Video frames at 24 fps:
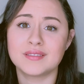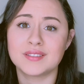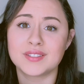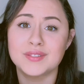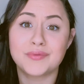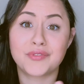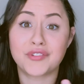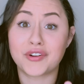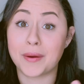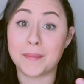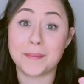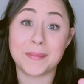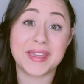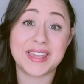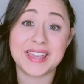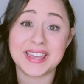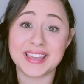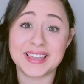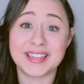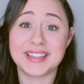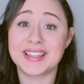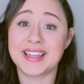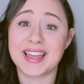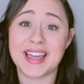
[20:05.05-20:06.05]
from
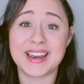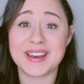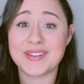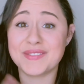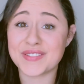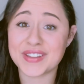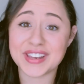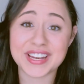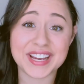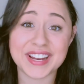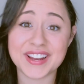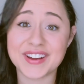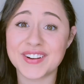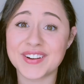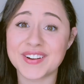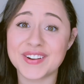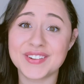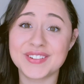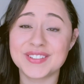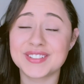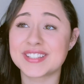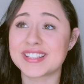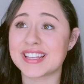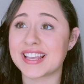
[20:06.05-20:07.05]
me, any
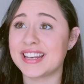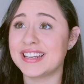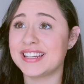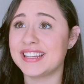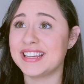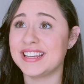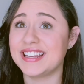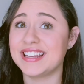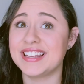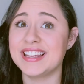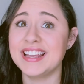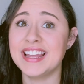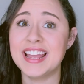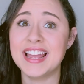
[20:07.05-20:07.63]
videos, any